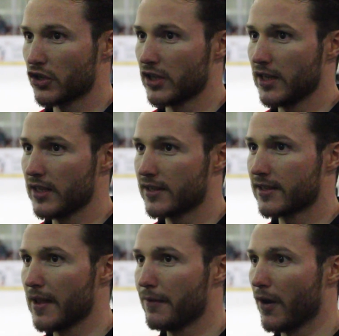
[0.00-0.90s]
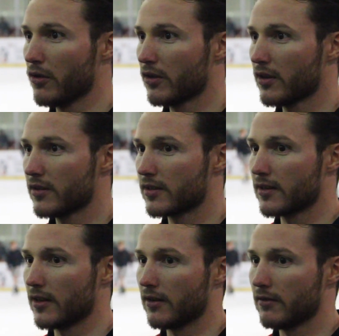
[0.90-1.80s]
just need to stay
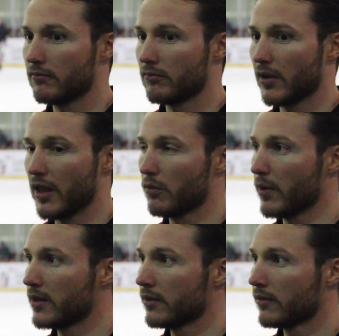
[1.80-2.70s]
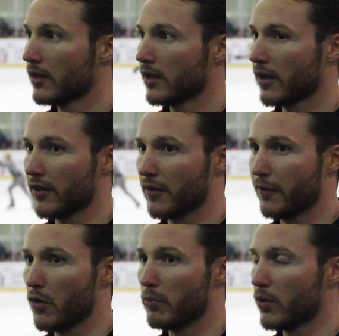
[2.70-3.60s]
focused and get the win, get
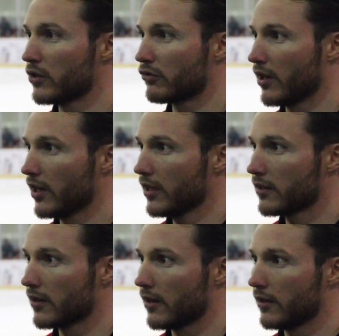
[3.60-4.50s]
the 4 points really.